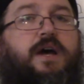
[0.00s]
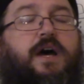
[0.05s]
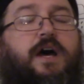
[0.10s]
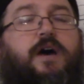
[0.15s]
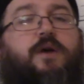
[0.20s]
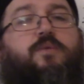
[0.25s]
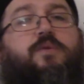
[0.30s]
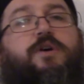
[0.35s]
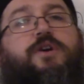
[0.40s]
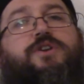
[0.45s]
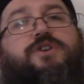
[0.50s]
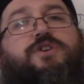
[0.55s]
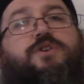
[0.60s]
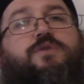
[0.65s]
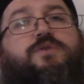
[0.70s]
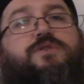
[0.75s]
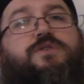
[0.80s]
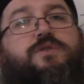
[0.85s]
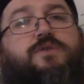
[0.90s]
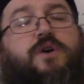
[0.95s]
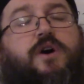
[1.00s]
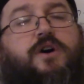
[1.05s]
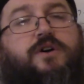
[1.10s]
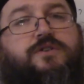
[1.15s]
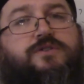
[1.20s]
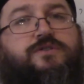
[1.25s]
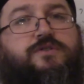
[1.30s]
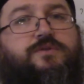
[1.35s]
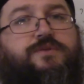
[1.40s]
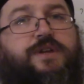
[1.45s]
I want you to
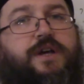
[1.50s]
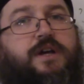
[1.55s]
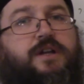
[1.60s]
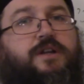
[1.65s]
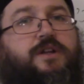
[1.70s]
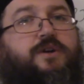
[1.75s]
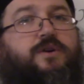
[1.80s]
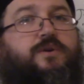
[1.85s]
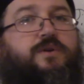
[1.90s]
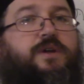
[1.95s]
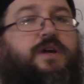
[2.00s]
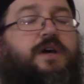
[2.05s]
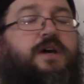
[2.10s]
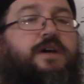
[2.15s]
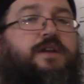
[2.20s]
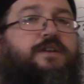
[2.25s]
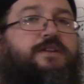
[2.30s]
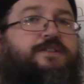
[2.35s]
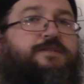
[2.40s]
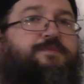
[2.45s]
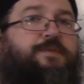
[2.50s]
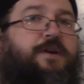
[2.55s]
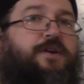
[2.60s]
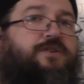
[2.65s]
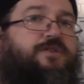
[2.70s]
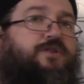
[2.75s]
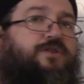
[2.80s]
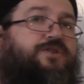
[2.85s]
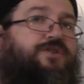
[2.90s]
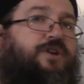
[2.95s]
also download the
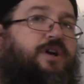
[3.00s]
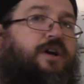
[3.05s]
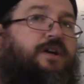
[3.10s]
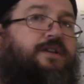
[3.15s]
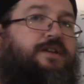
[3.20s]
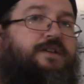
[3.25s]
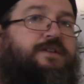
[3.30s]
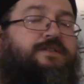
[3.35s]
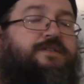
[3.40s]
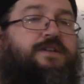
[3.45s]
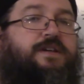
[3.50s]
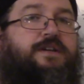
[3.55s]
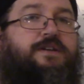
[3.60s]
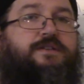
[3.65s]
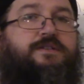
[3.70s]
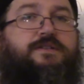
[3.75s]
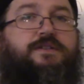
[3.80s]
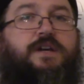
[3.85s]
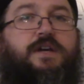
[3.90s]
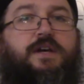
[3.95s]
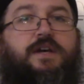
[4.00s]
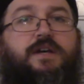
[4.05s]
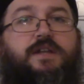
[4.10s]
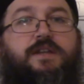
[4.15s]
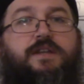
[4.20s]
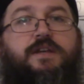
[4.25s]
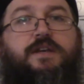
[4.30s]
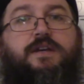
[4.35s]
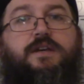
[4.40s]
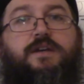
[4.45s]
special chart that says
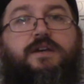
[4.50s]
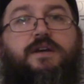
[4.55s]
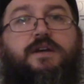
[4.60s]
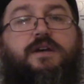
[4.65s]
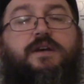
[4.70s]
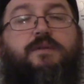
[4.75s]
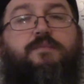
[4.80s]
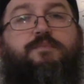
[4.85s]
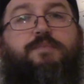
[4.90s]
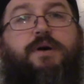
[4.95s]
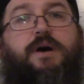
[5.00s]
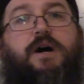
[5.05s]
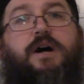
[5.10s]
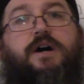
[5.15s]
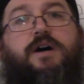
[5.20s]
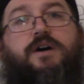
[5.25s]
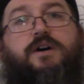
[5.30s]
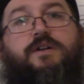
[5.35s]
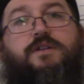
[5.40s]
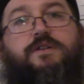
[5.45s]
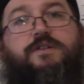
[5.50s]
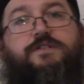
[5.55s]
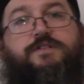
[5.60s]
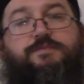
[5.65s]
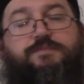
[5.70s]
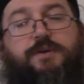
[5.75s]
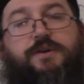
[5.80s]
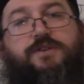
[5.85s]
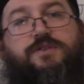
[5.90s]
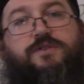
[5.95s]
the Pa'al
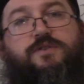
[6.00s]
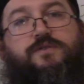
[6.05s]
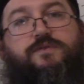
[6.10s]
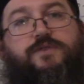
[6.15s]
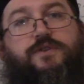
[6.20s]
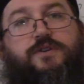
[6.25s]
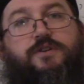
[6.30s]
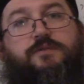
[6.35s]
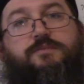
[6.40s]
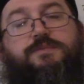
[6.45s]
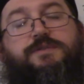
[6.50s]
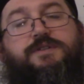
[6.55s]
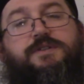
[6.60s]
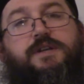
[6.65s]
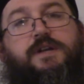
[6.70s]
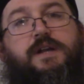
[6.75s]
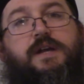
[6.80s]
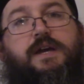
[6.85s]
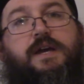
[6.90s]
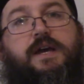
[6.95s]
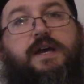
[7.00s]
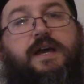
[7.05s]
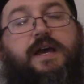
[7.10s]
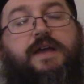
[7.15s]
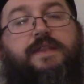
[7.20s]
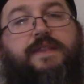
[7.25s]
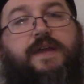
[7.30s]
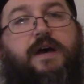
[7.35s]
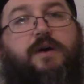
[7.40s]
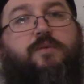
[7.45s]
special verbs.
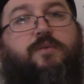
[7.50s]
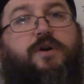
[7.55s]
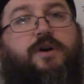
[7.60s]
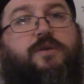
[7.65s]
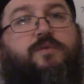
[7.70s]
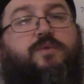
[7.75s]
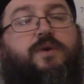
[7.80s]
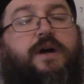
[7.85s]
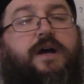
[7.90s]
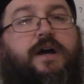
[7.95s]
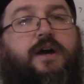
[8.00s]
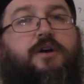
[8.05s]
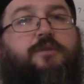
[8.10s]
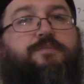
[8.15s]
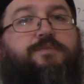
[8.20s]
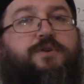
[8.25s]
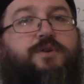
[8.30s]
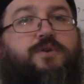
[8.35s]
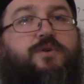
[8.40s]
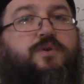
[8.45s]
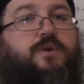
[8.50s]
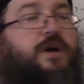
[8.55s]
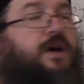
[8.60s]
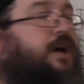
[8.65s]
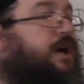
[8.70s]
And that one will help you